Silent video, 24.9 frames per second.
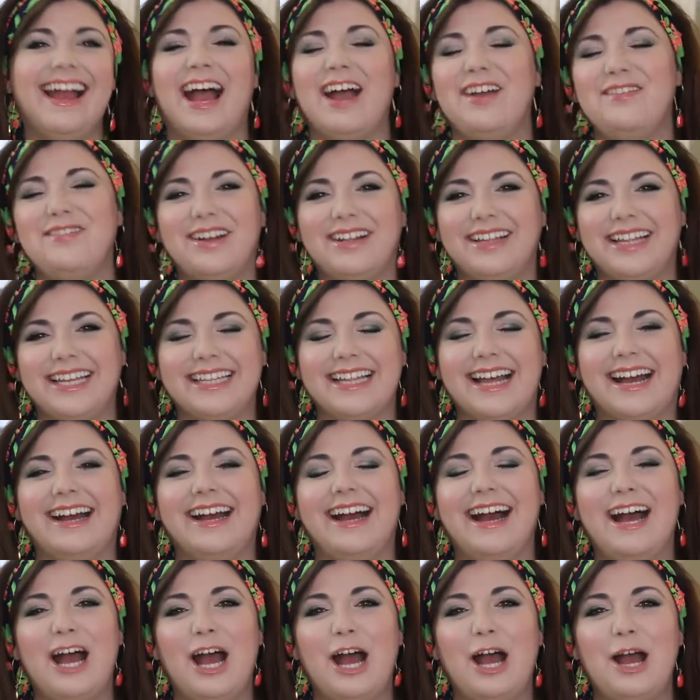I'm not like
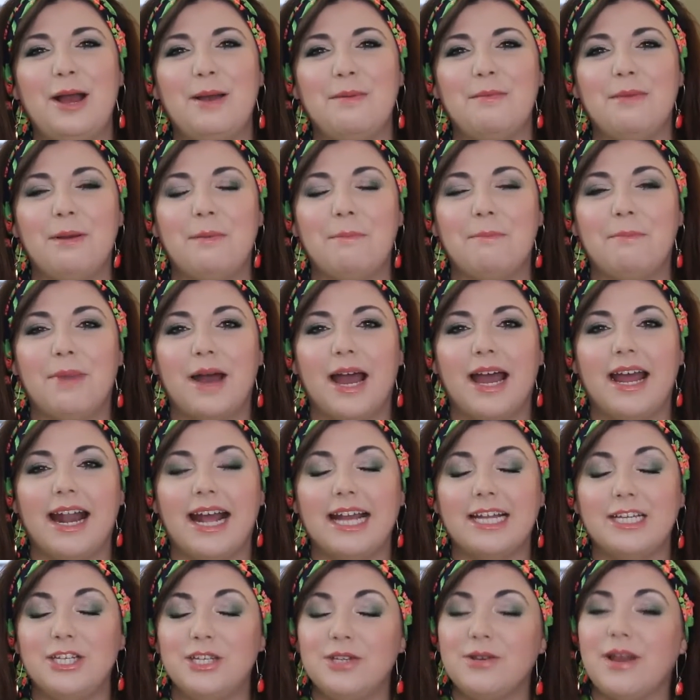that. But
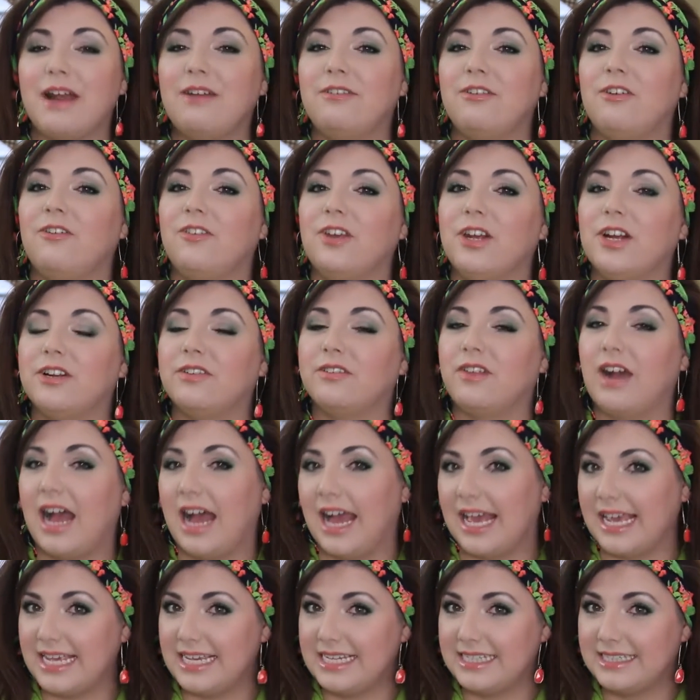I do have a fear of
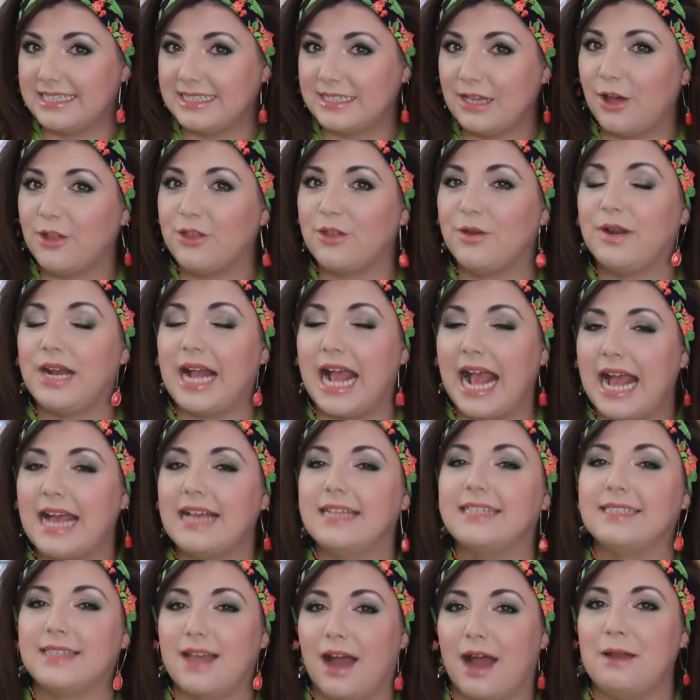heights, although it
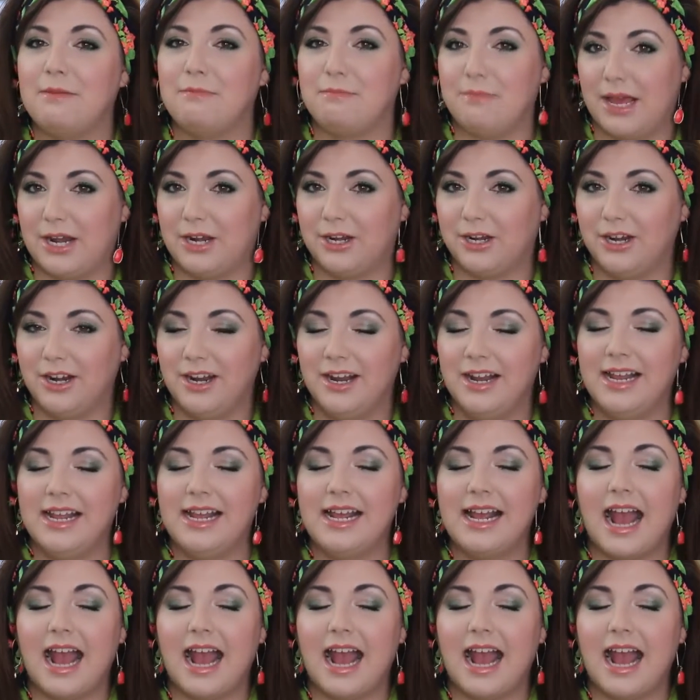has gotten better.